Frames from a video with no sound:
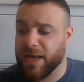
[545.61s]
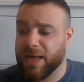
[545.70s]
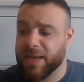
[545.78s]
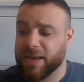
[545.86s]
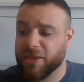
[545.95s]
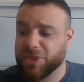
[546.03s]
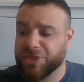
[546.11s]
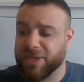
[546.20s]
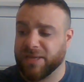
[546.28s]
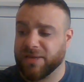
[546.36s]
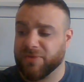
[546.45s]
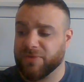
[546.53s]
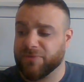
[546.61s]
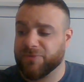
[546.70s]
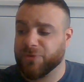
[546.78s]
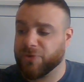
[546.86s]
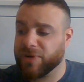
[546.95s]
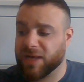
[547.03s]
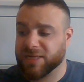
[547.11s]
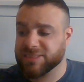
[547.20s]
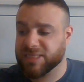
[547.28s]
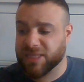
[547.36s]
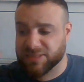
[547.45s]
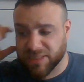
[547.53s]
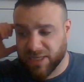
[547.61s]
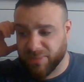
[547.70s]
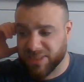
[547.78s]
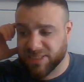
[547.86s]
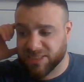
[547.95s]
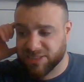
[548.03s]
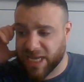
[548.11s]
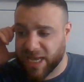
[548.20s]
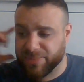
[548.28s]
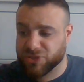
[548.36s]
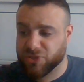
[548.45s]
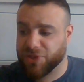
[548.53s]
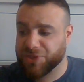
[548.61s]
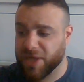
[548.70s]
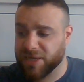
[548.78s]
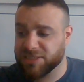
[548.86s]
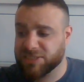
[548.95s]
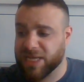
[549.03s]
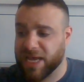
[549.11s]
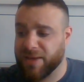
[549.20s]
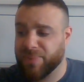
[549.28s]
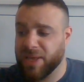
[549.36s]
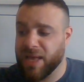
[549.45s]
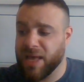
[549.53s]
Another thing, Fury, like I said, doesn't commit to the jab. It's not a thudding jab.